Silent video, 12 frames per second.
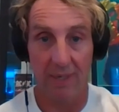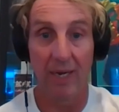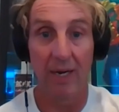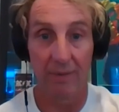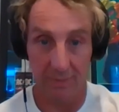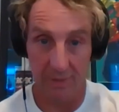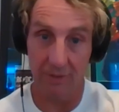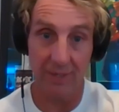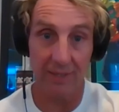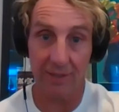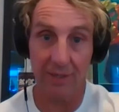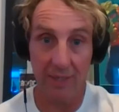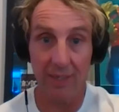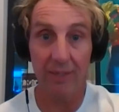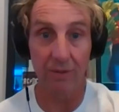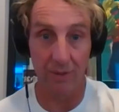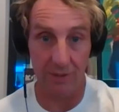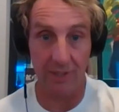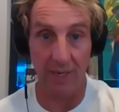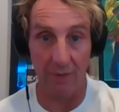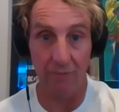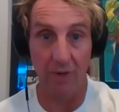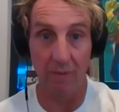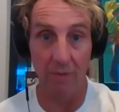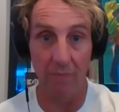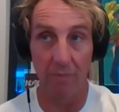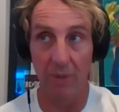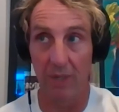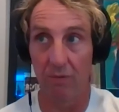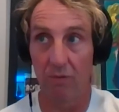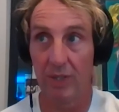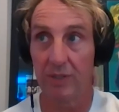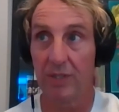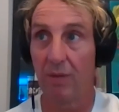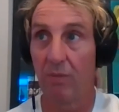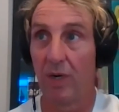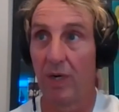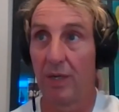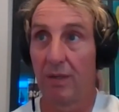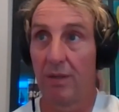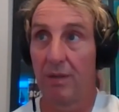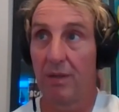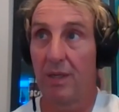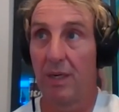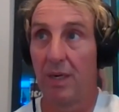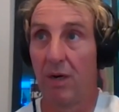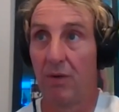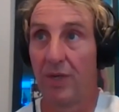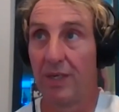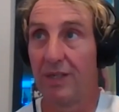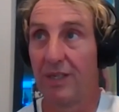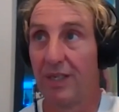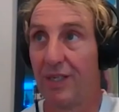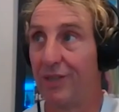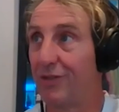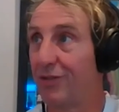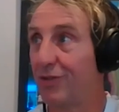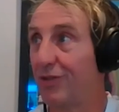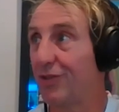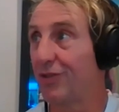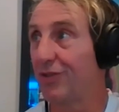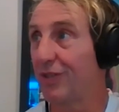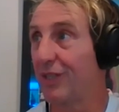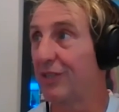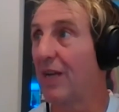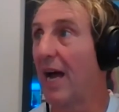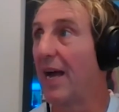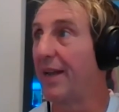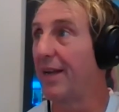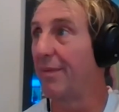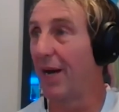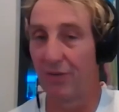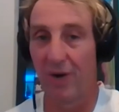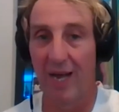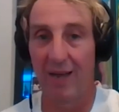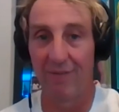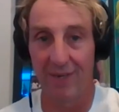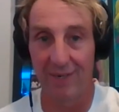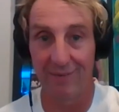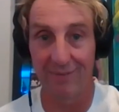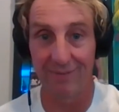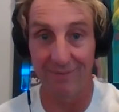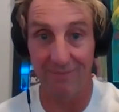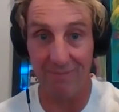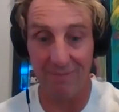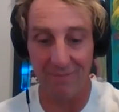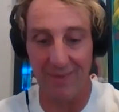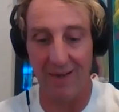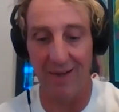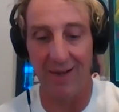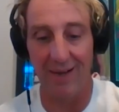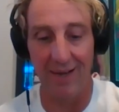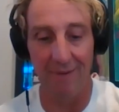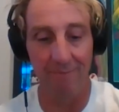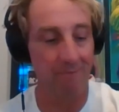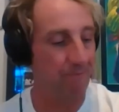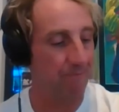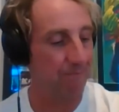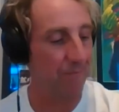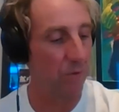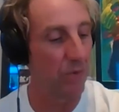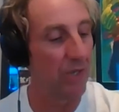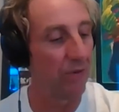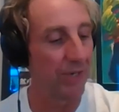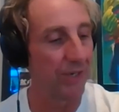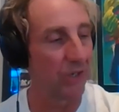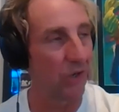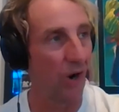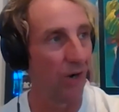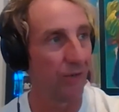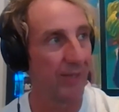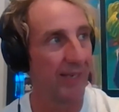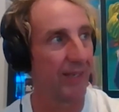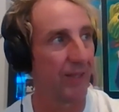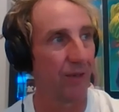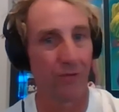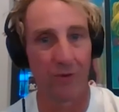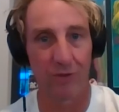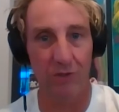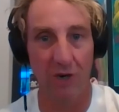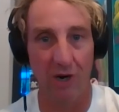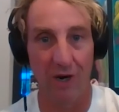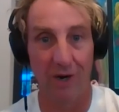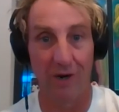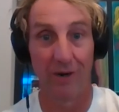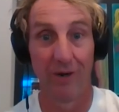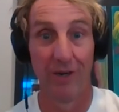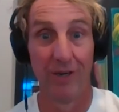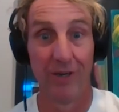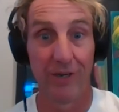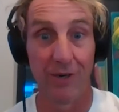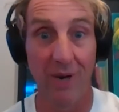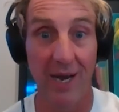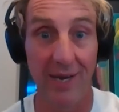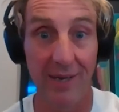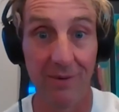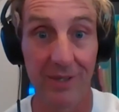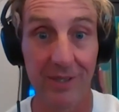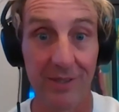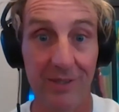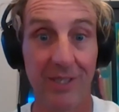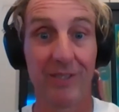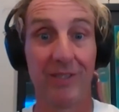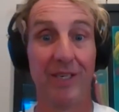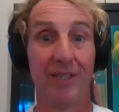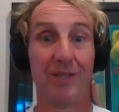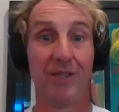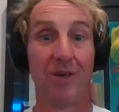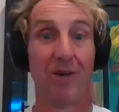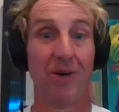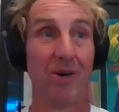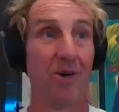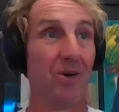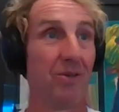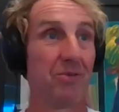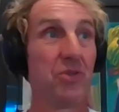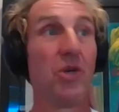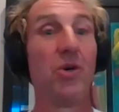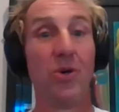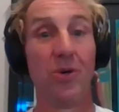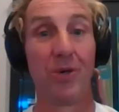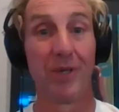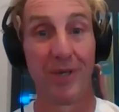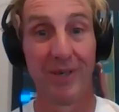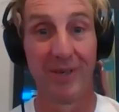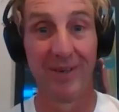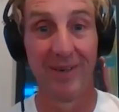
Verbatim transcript: And you don't necessarily need to escape from them. But when someone, you know, that is excited about driving, um, really into cars, when they get their first car, you're riding with the 16 year old dude.